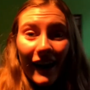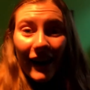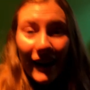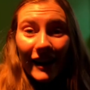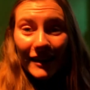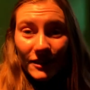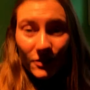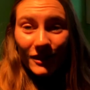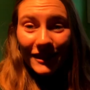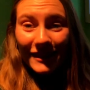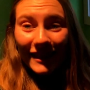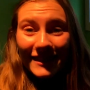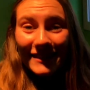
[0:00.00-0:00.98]
it's a
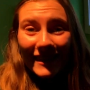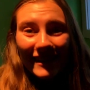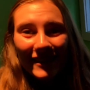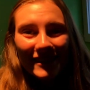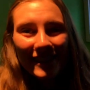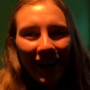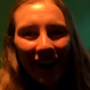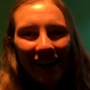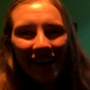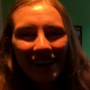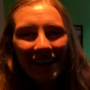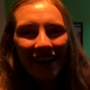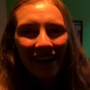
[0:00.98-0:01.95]
really nice day outside.
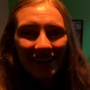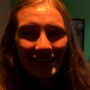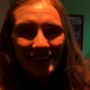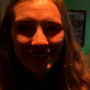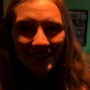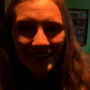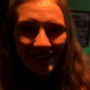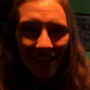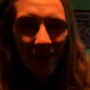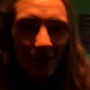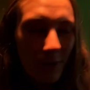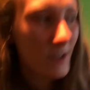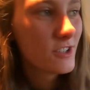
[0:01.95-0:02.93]
As you can tell,
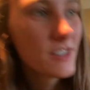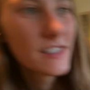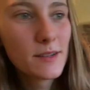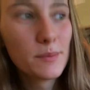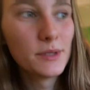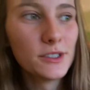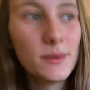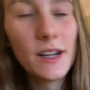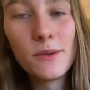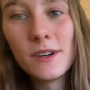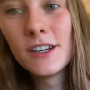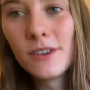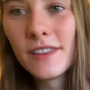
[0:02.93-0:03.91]
the wind just like blew my
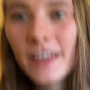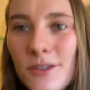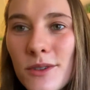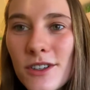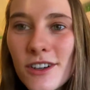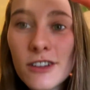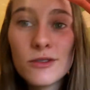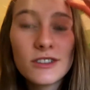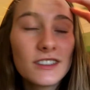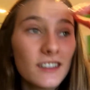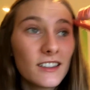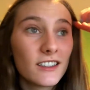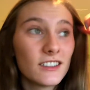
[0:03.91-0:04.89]
window, and that's what you guys were
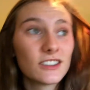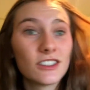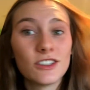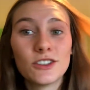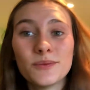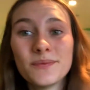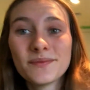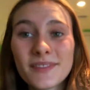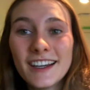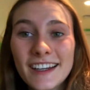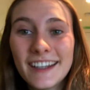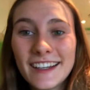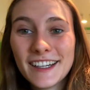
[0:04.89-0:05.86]
sitting on, so
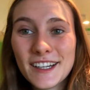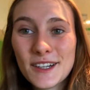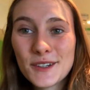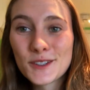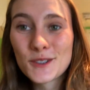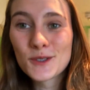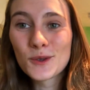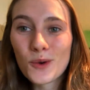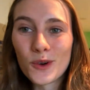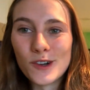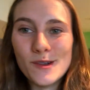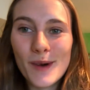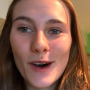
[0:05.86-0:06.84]

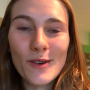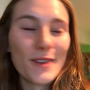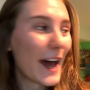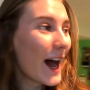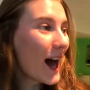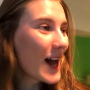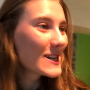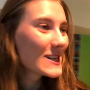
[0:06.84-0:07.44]
sorry about that.